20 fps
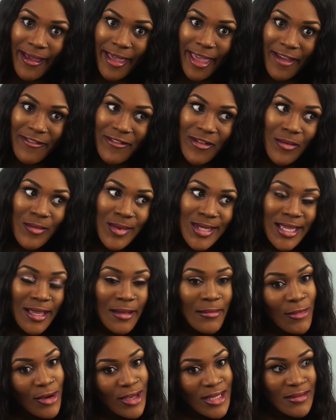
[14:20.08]
everyone was
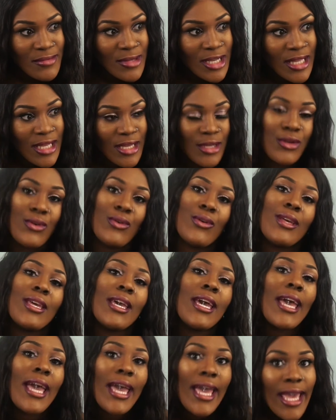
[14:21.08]
inboxing me like, are you
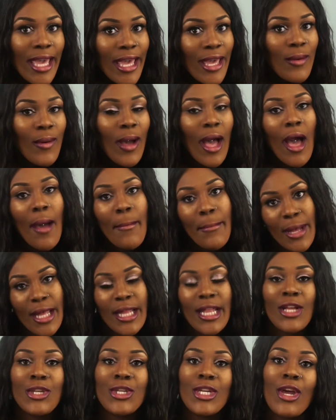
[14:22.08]
okay? What
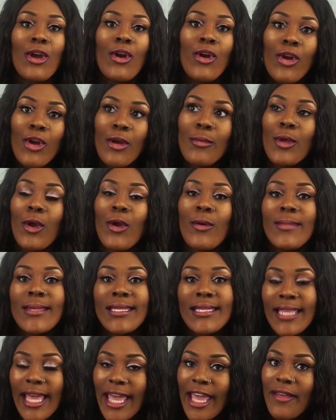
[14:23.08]
happened? How'd you get home? You're home
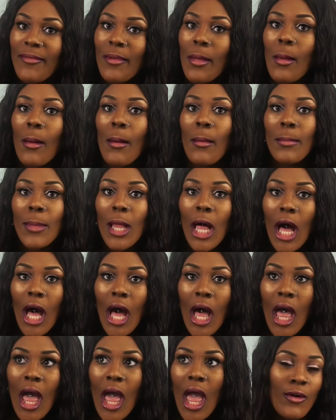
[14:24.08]
safe, blah,
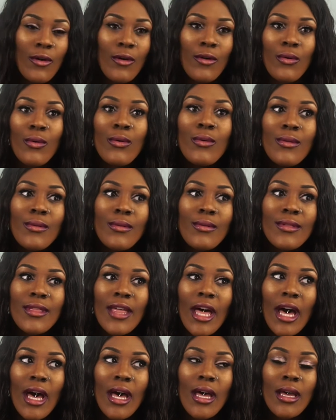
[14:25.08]
blah, blah.
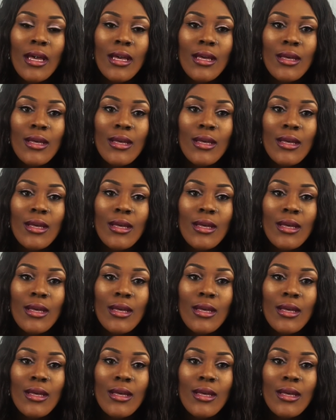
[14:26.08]
That,